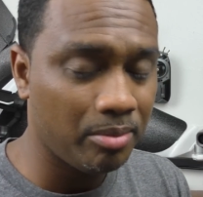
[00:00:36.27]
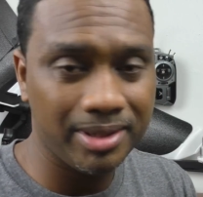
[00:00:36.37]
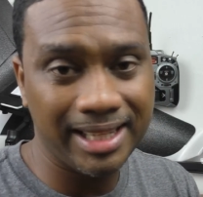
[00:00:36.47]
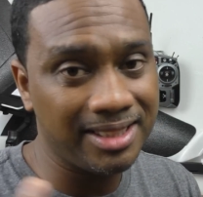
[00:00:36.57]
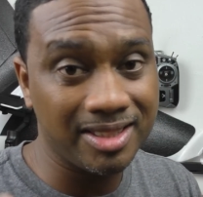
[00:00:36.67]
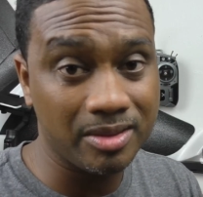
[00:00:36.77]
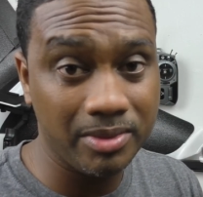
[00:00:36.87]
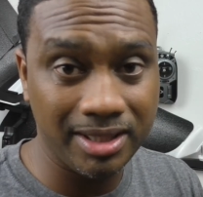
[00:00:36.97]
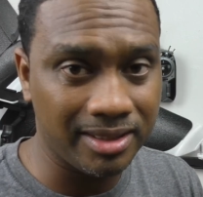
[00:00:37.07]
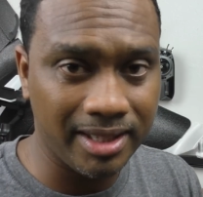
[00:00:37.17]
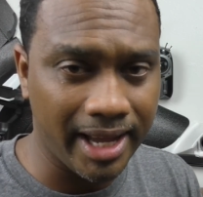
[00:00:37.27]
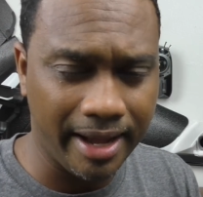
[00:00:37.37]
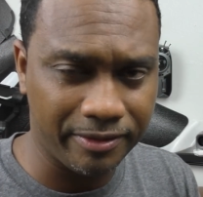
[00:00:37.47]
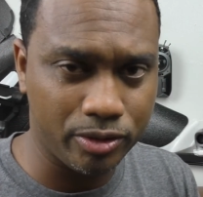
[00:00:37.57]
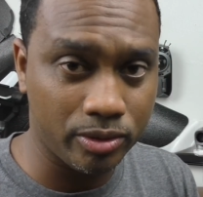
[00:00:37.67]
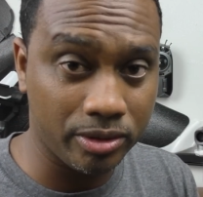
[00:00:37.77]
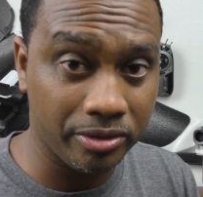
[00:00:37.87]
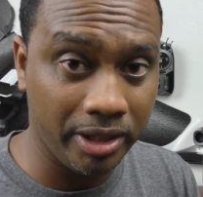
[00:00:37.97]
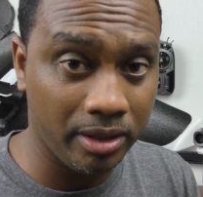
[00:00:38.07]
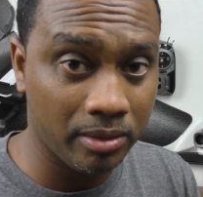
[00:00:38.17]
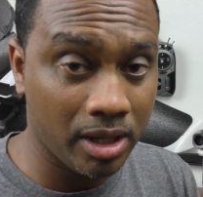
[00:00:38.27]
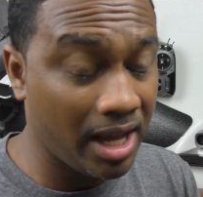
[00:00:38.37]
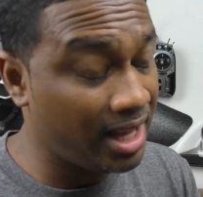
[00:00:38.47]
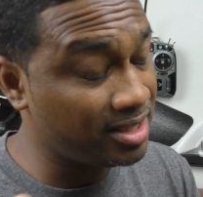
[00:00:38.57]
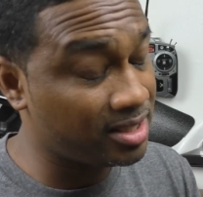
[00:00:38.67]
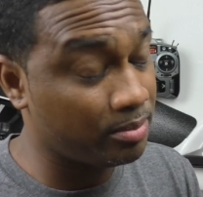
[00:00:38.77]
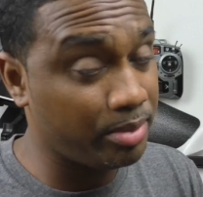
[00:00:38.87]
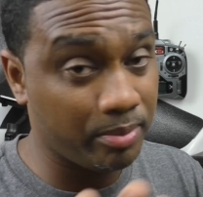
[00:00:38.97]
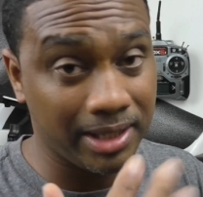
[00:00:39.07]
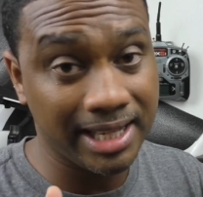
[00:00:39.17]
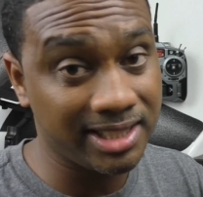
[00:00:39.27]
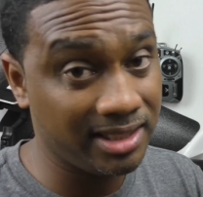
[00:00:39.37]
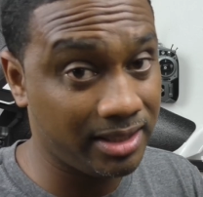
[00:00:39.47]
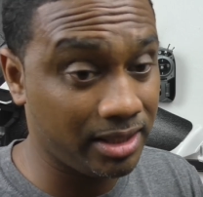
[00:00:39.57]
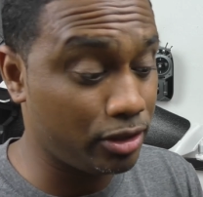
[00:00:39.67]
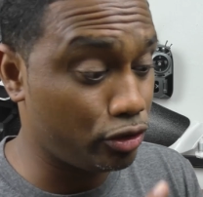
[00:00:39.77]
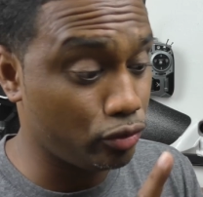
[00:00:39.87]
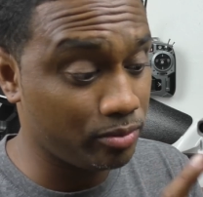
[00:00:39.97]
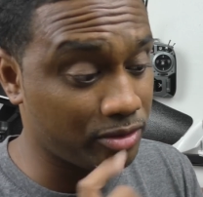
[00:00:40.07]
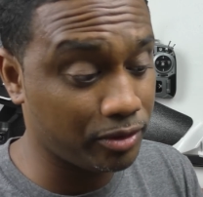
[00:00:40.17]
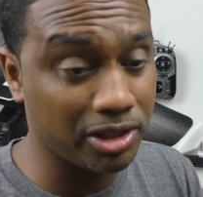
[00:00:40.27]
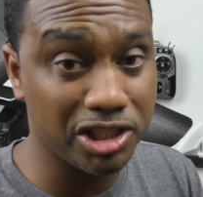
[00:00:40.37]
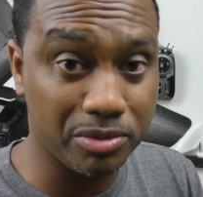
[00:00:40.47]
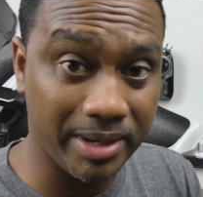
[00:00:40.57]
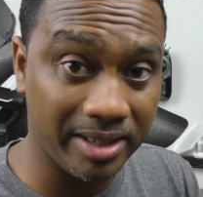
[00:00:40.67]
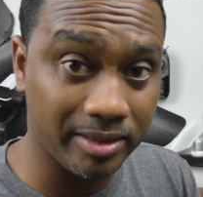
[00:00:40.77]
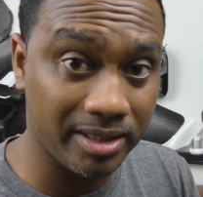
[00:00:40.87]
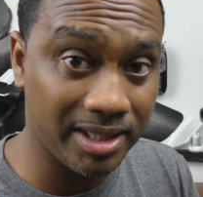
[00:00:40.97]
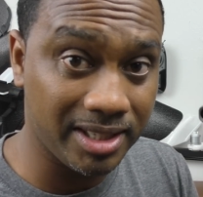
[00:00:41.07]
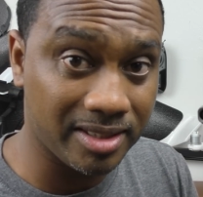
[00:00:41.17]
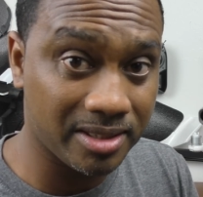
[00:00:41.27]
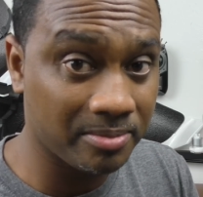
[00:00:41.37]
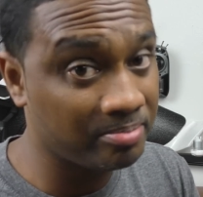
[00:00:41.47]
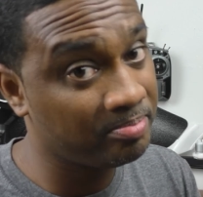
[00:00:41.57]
But that doesn't mean that they have to agree. And some people actually think the Zoom's footage is better than this.